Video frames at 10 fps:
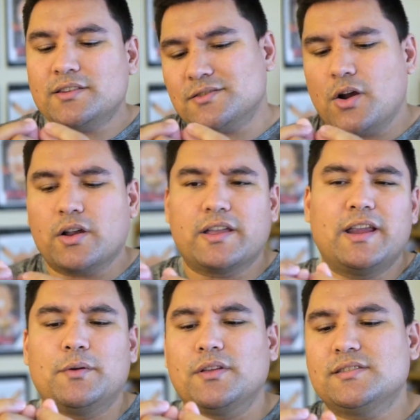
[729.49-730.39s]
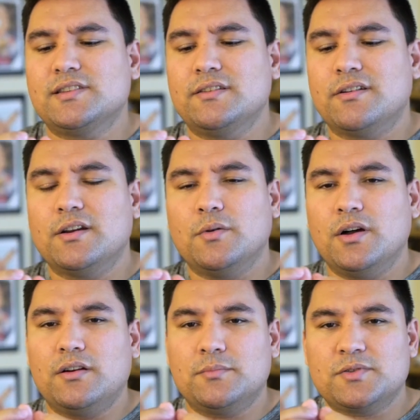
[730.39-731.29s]
It's dark, can't really see very
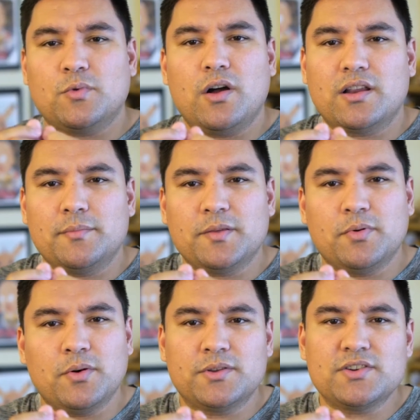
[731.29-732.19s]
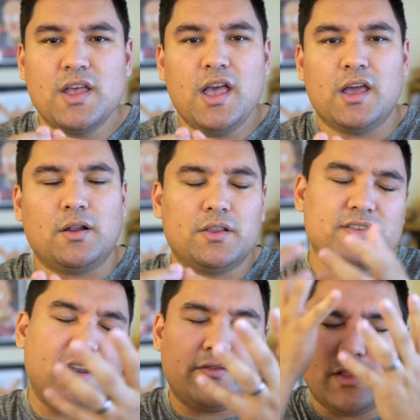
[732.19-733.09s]
well. I'm just walking up the porch, and all of a
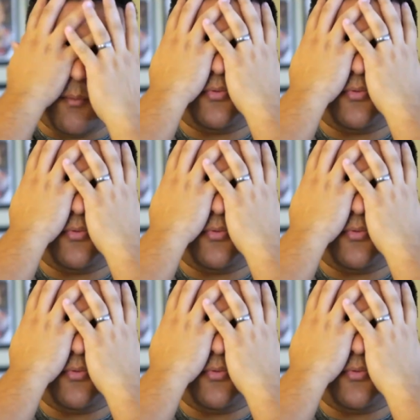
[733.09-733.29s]
sudden I feel like,